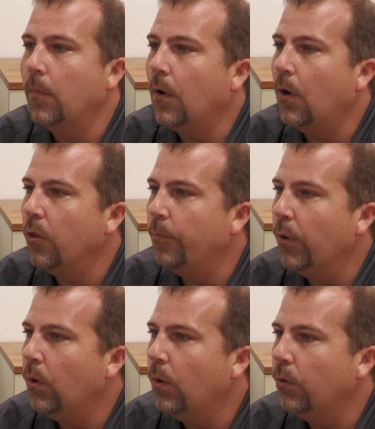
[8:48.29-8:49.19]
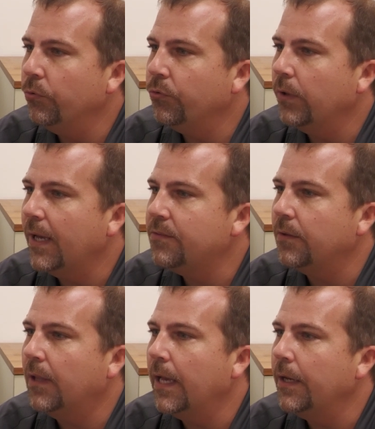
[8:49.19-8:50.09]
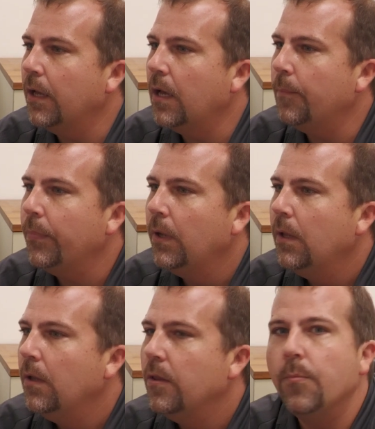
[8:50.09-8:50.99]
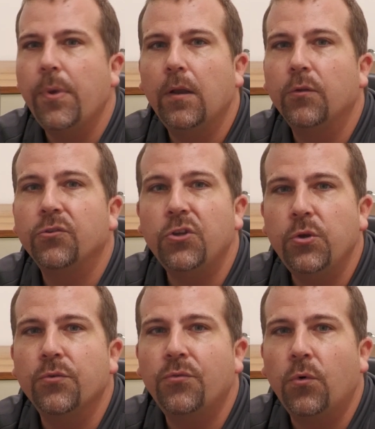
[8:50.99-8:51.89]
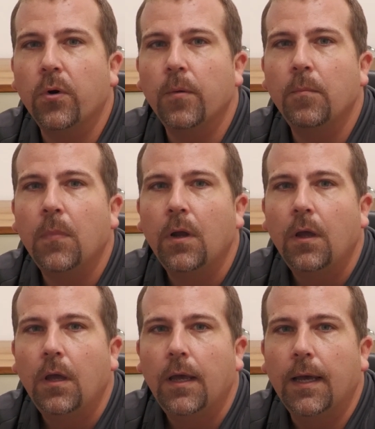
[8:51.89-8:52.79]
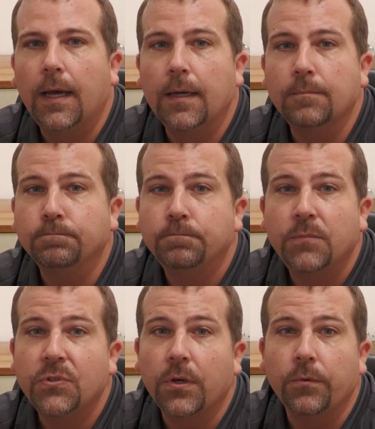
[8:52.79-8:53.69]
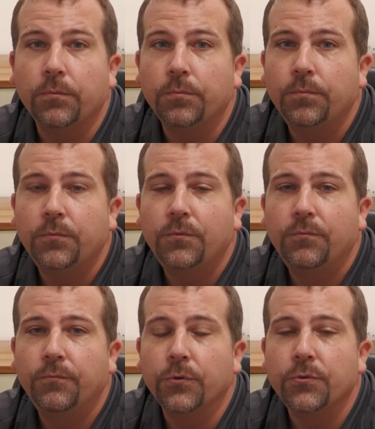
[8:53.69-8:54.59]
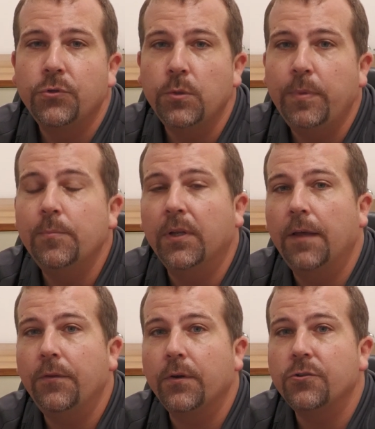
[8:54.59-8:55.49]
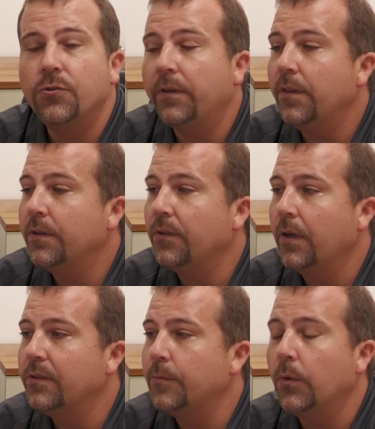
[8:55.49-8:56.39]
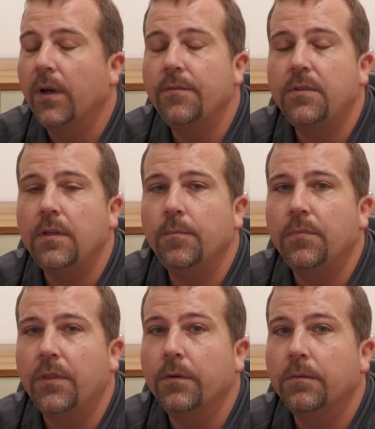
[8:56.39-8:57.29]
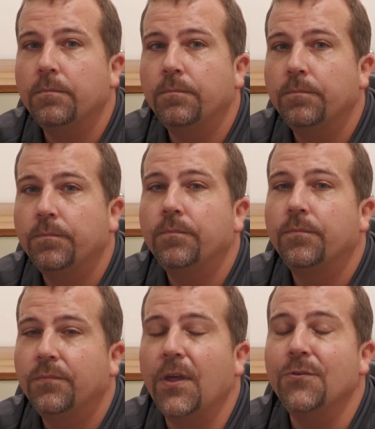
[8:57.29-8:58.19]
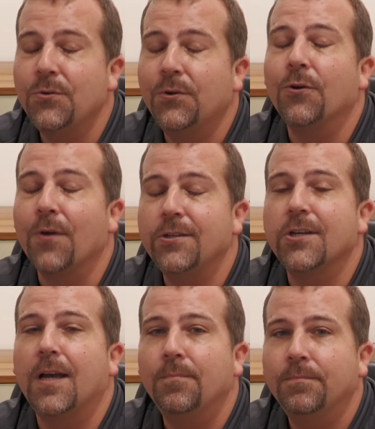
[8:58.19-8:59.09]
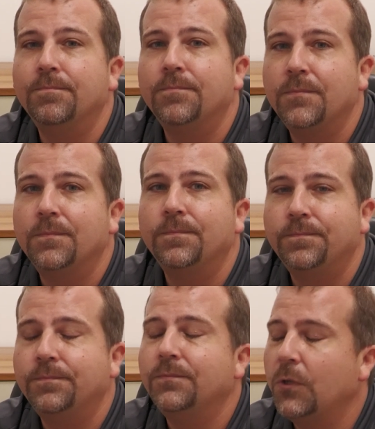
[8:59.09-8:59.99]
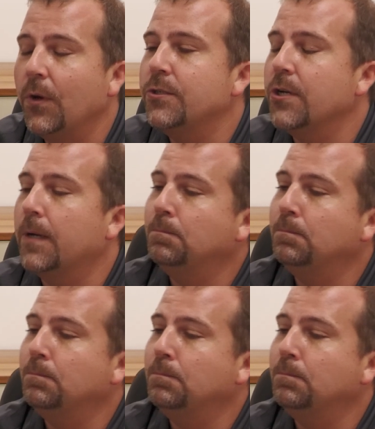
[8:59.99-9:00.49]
All the bolt holes are nice and lined up. The panels are uniform. So for 2 people out there constructing this, a husband and wife team, they're doing a great job. Great job.